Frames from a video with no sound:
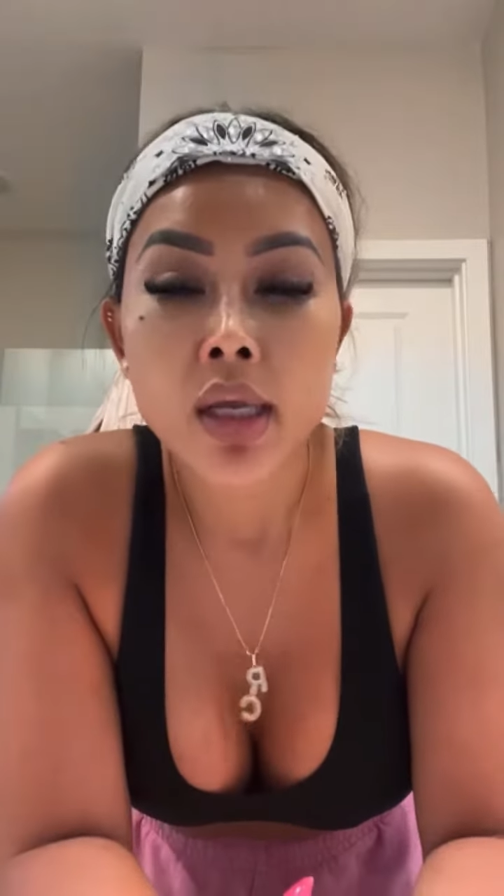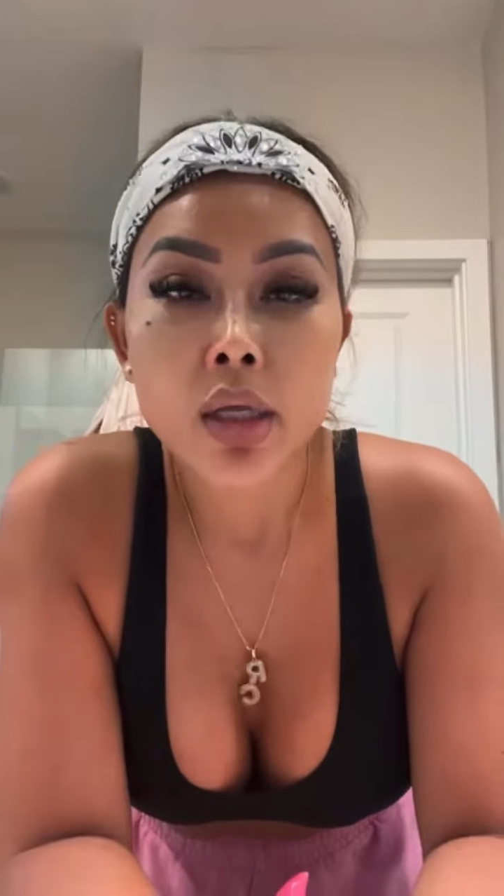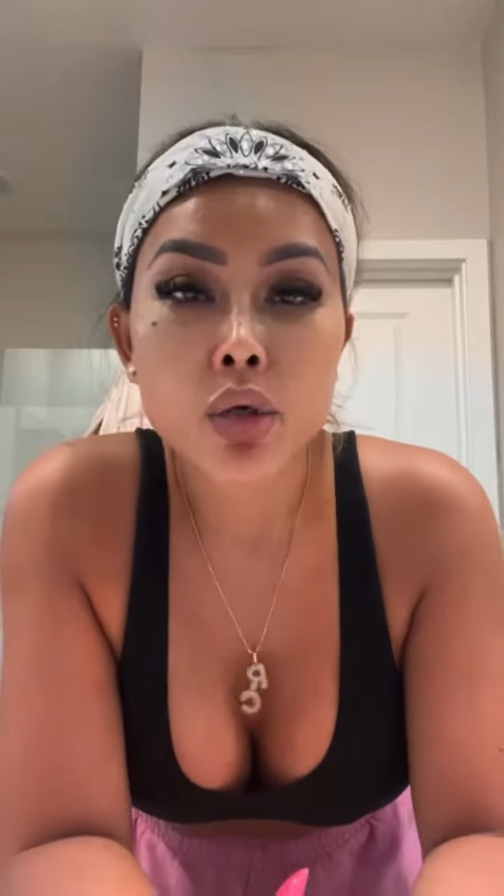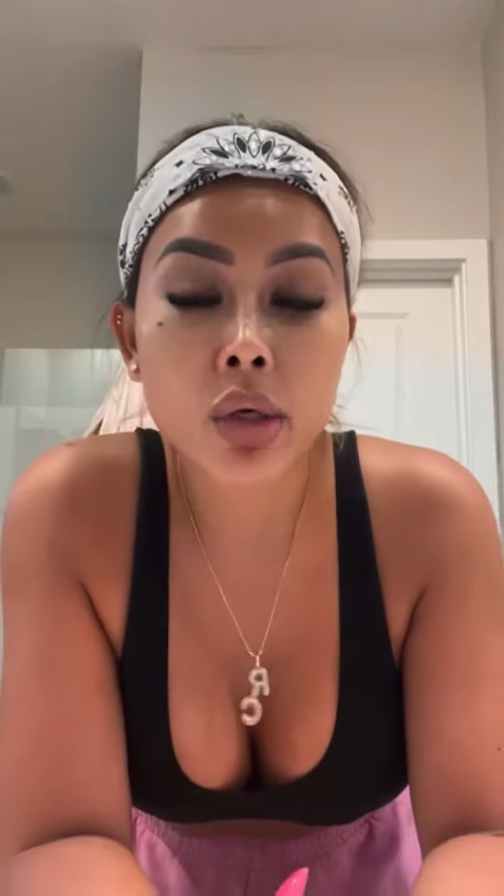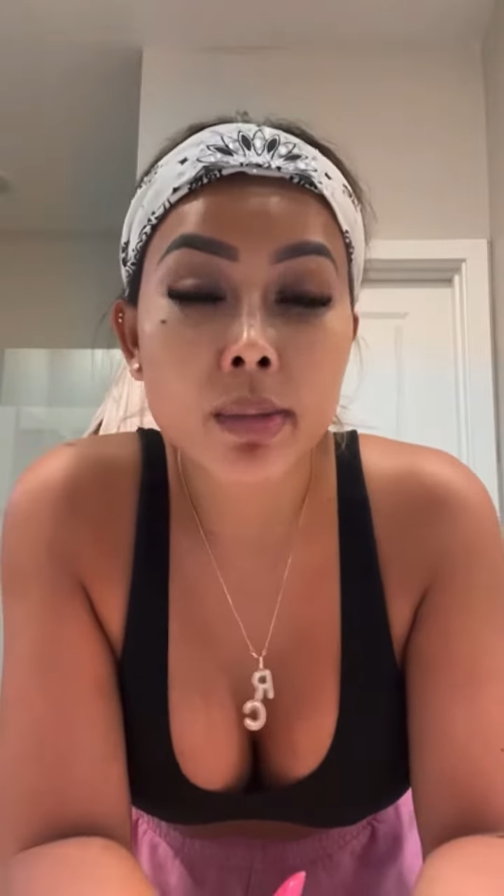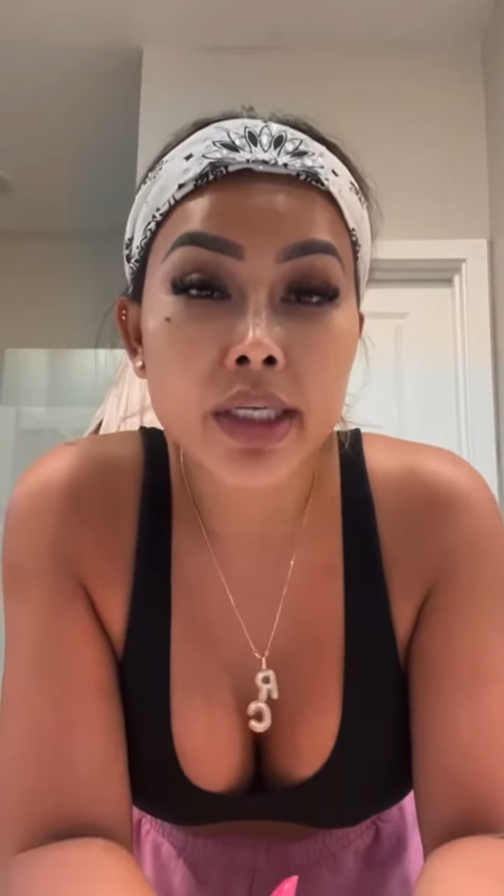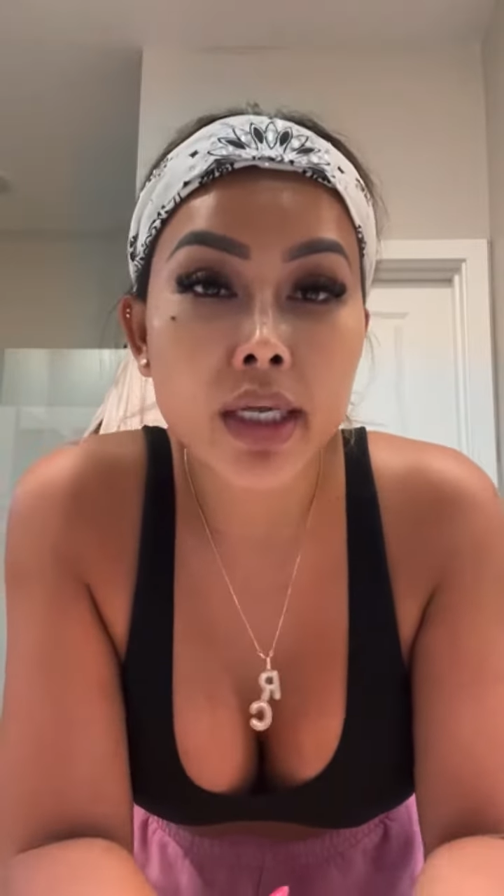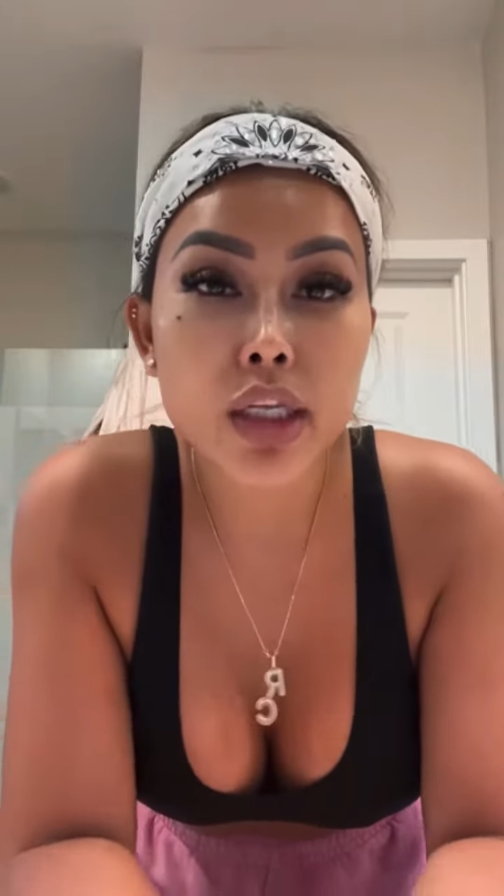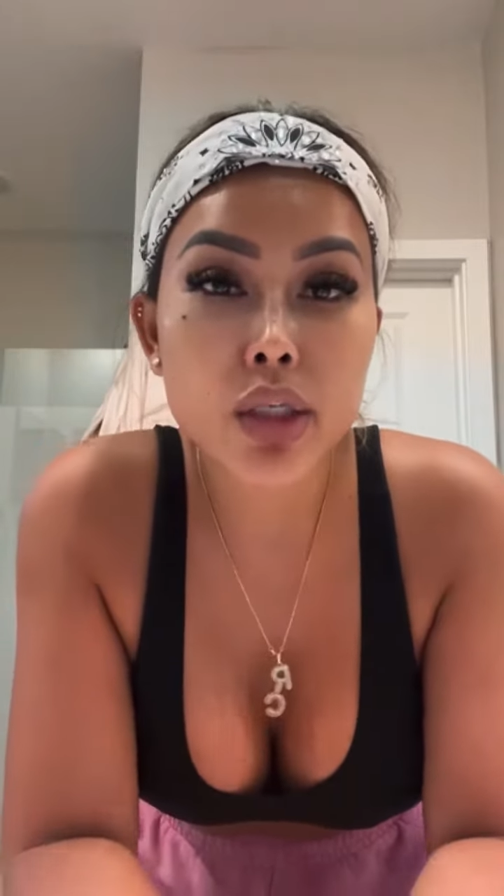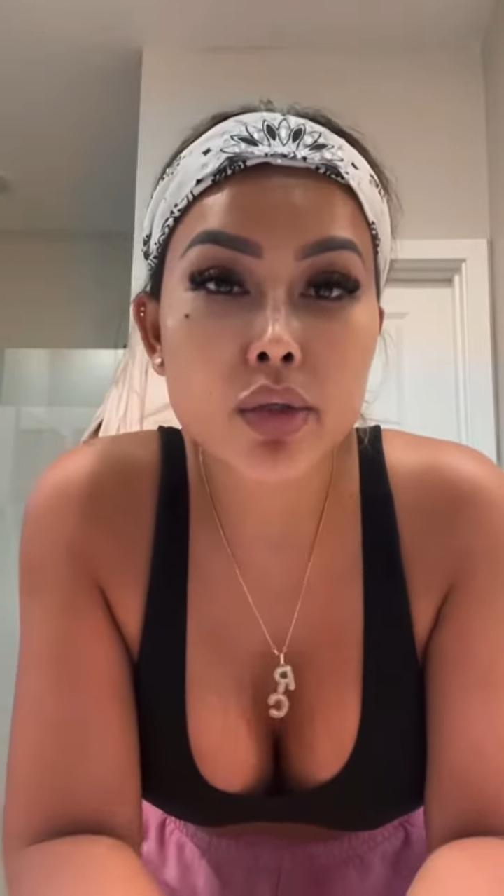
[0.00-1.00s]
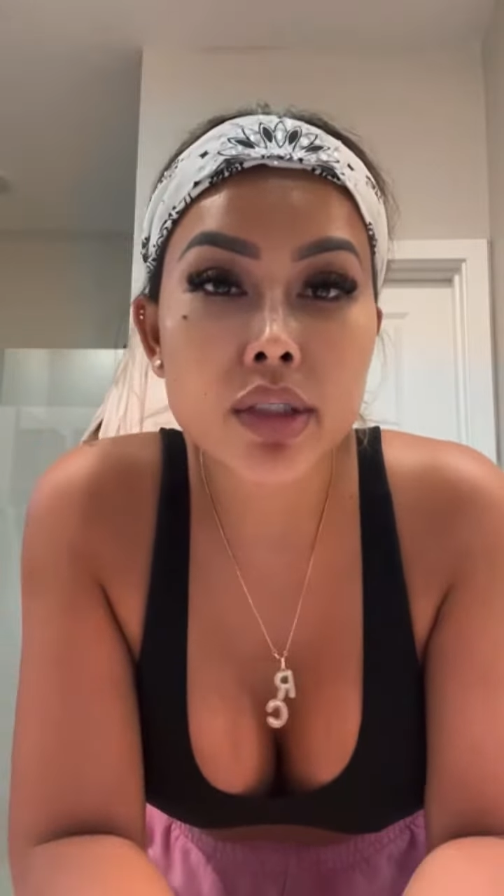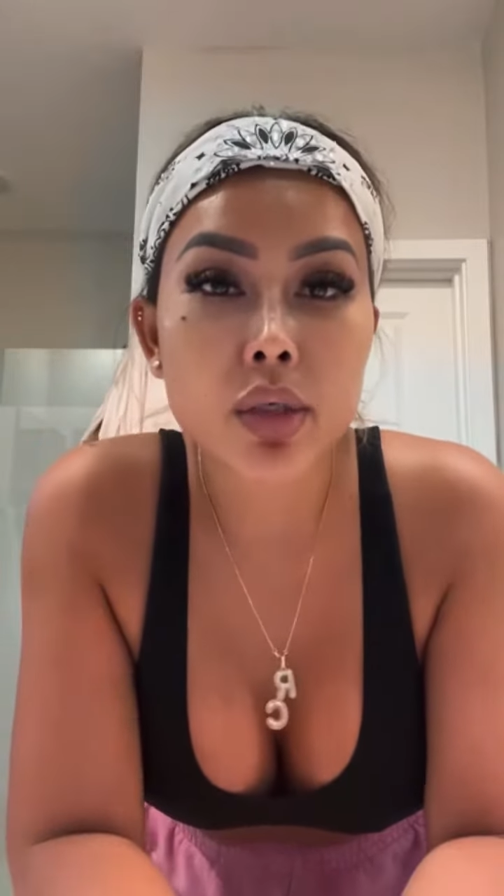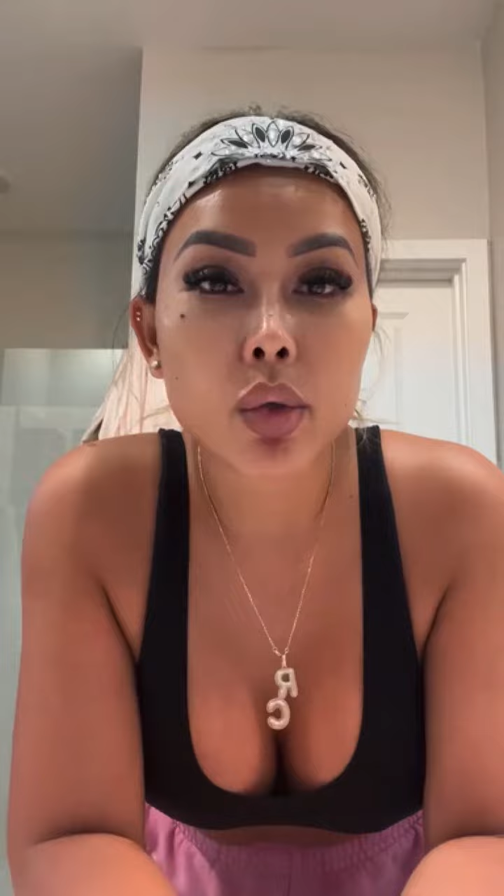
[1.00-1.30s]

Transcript: Normally I use an